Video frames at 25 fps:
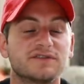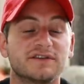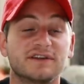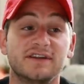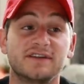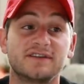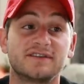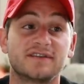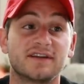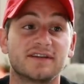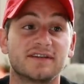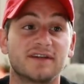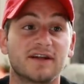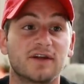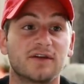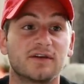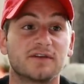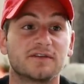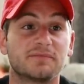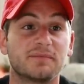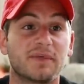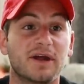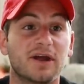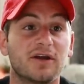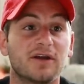and he said there
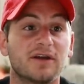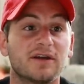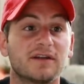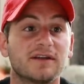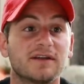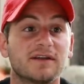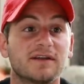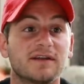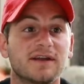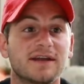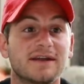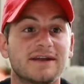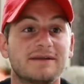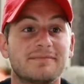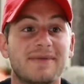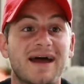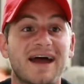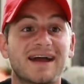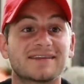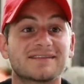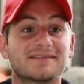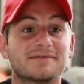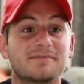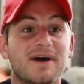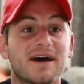is merit in
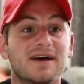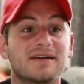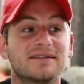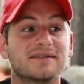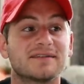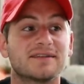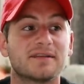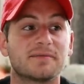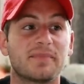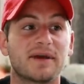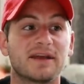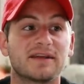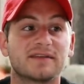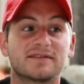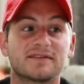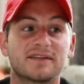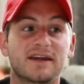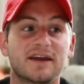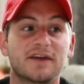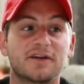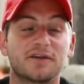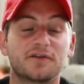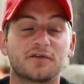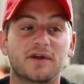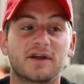maximizing the base
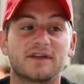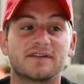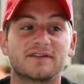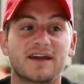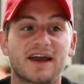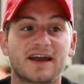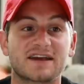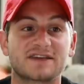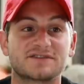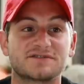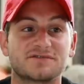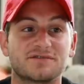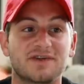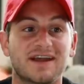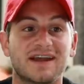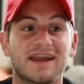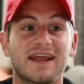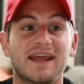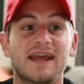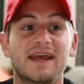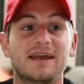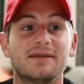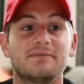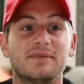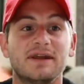layer transaction rate
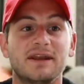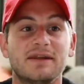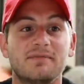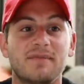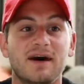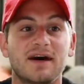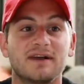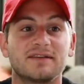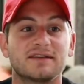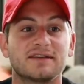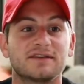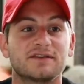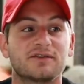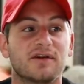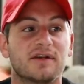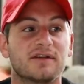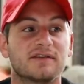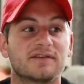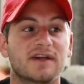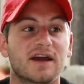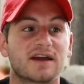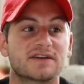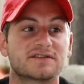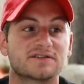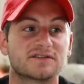and minimizing
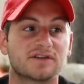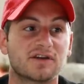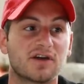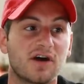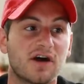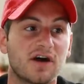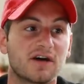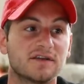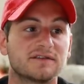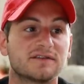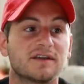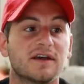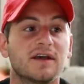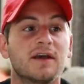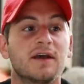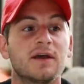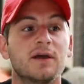transaction cost,